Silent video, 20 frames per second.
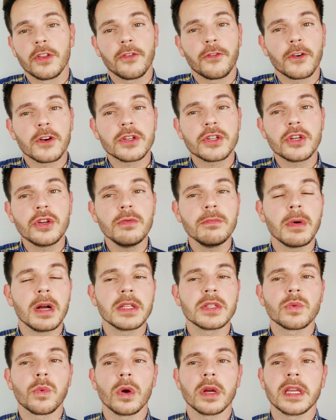For the first two
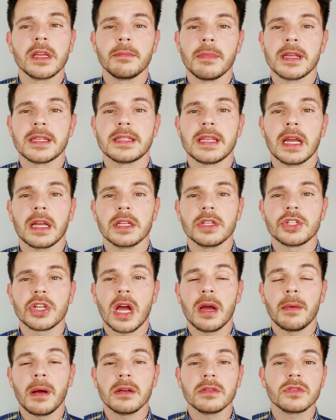months working my second
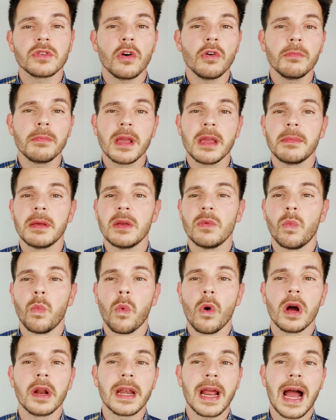job, I was home maybe
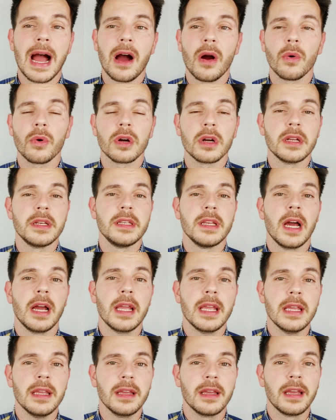one hour a
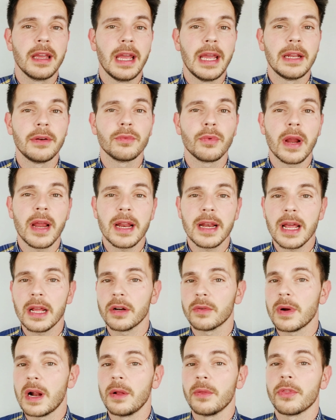night and ran on
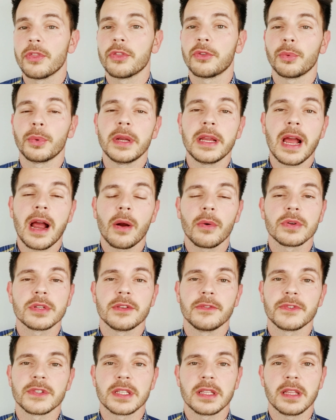around three hours of